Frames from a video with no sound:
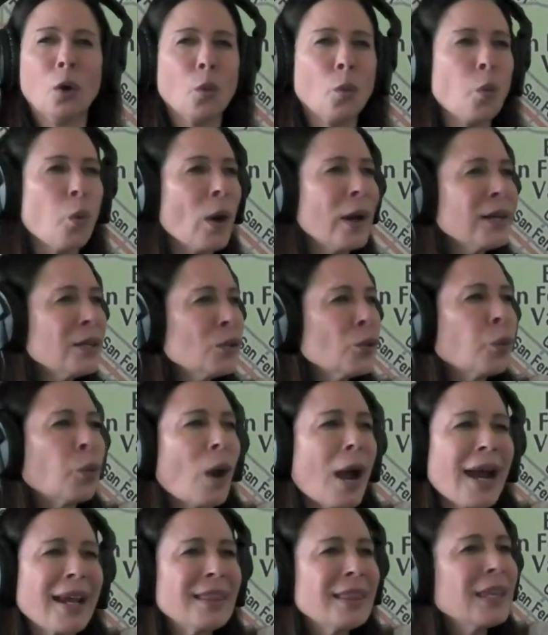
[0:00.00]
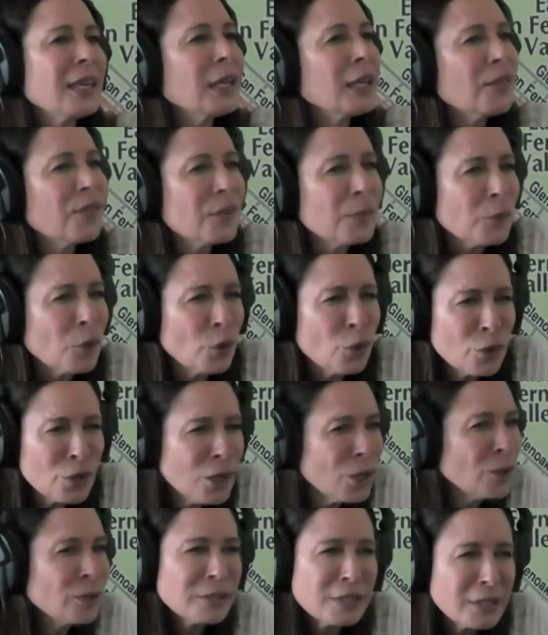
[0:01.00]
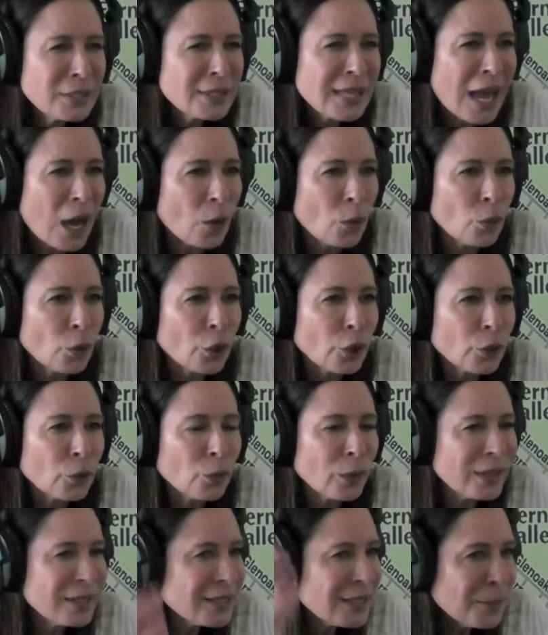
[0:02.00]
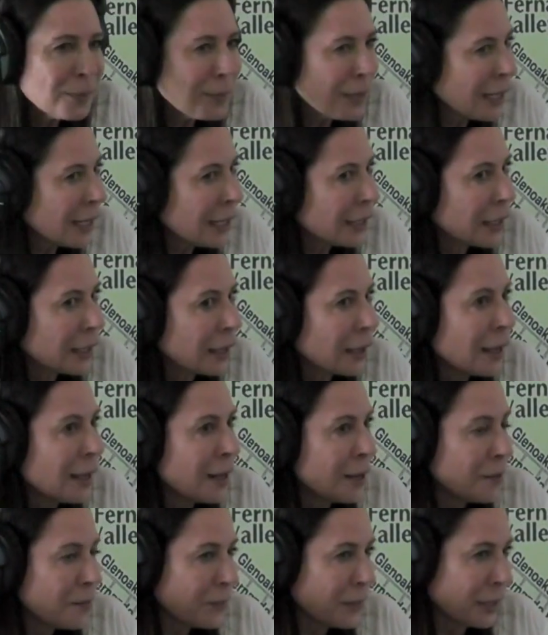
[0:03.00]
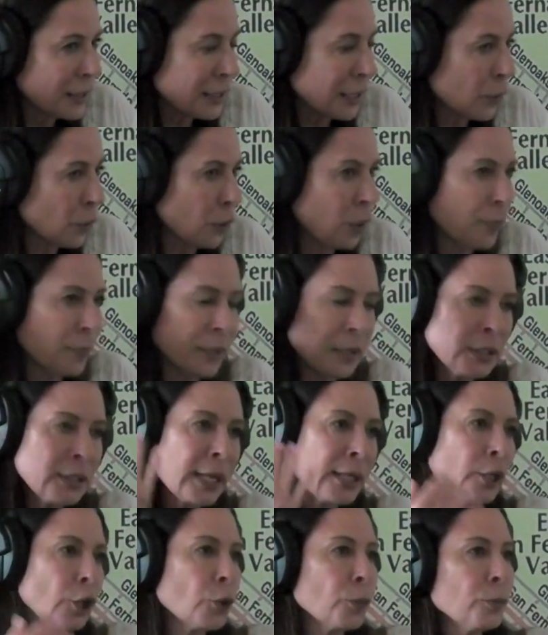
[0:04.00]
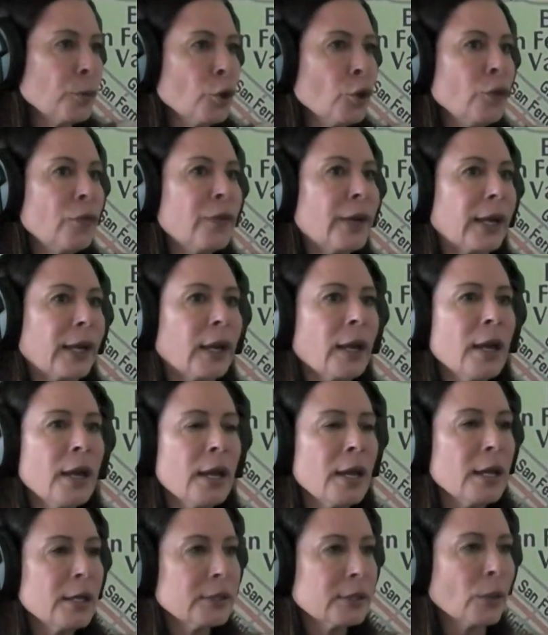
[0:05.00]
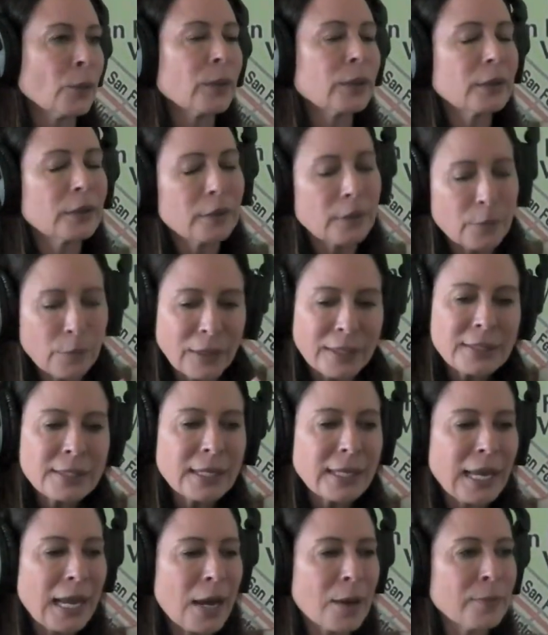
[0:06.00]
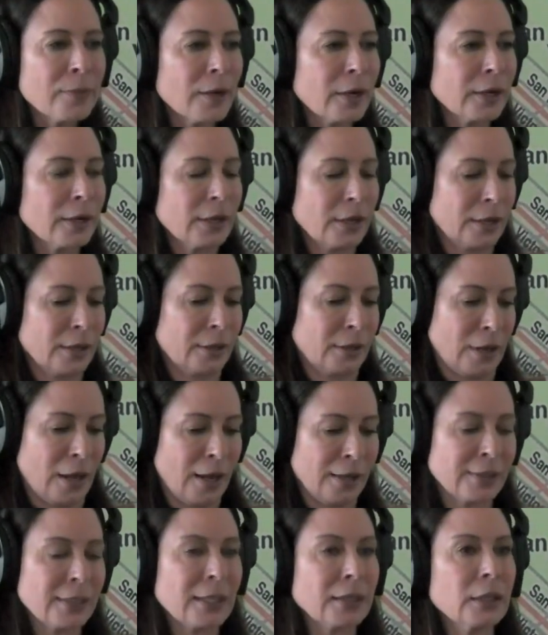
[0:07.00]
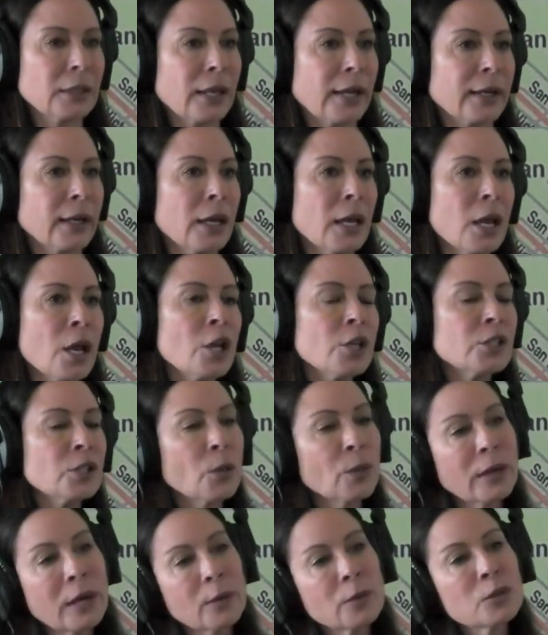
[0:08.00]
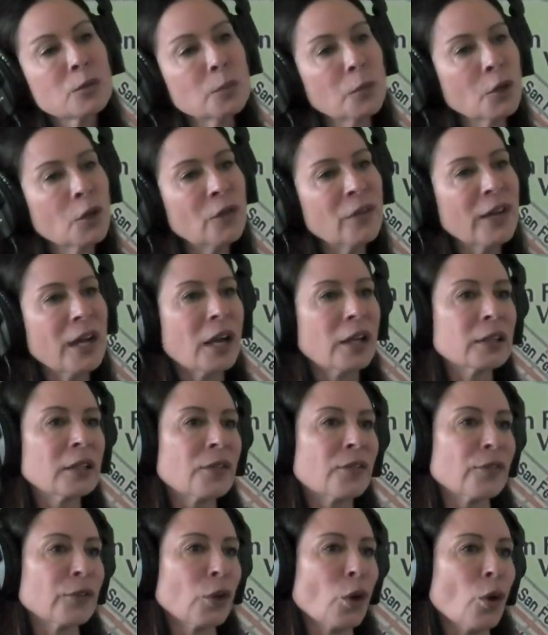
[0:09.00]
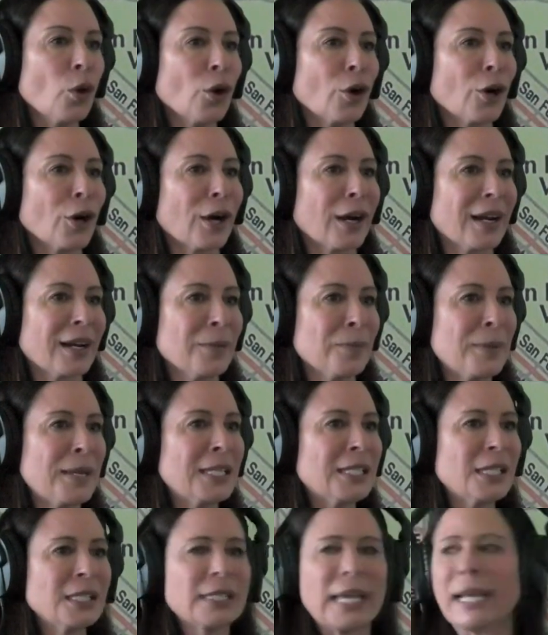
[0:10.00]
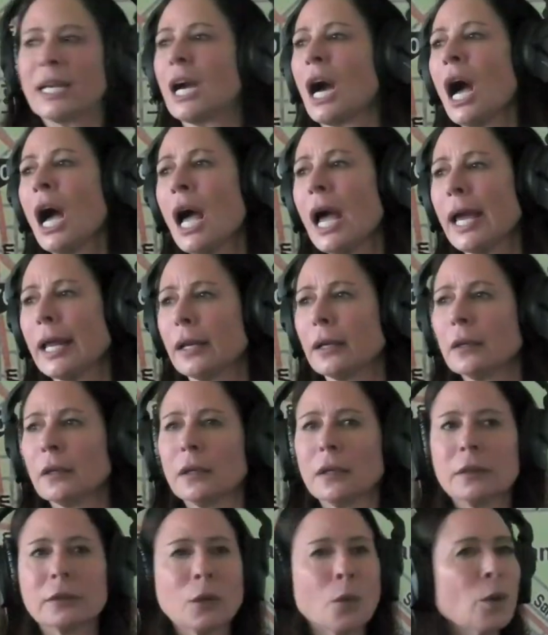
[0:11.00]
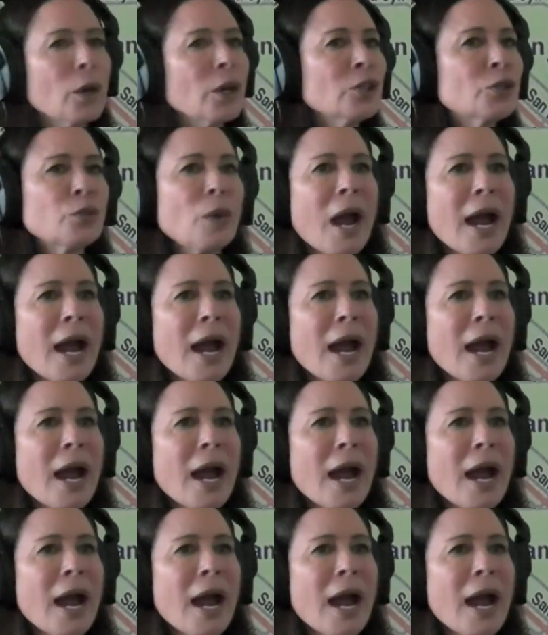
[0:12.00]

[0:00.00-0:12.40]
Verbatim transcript: "What is writhing even? Who uses that word? What does it mean?" Really? He's like, "Well, it means like you're moving." So when he went to camera, I said the line, "So when I was moving on the floor," and PT's like, "Cut! The word's